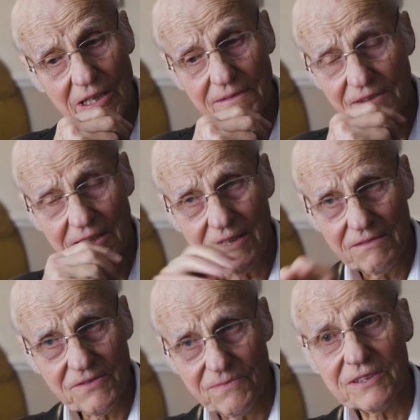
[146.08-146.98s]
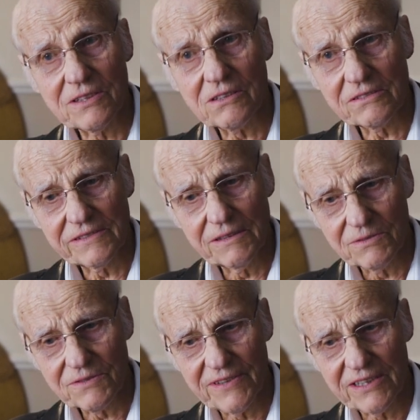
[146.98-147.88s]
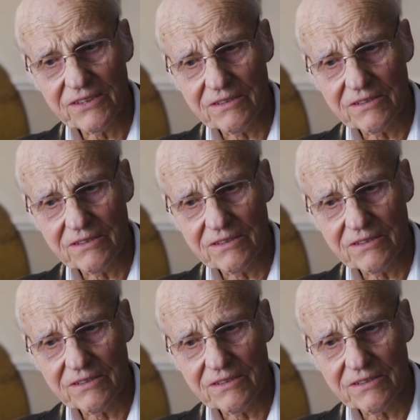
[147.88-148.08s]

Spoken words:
I think his photography was very